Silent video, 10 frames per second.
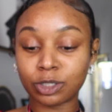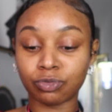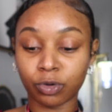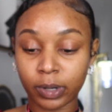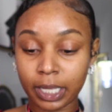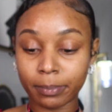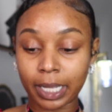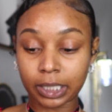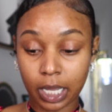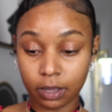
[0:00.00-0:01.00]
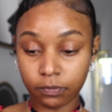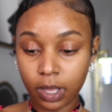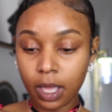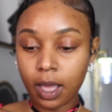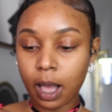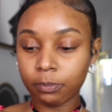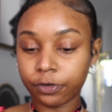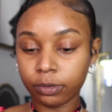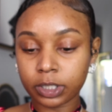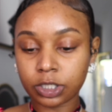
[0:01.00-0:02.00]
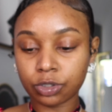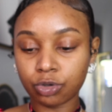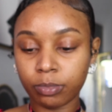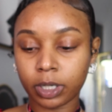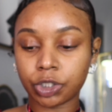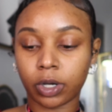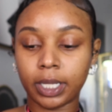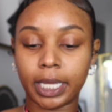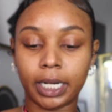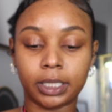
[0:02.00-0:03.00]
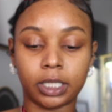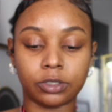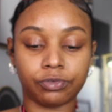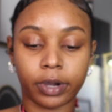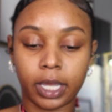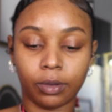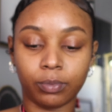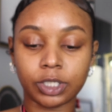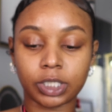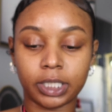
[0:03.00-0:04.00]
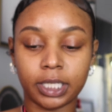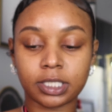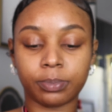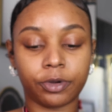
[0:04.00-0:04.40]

is ruining my life. I'm focusing too much on getting things right, which leads to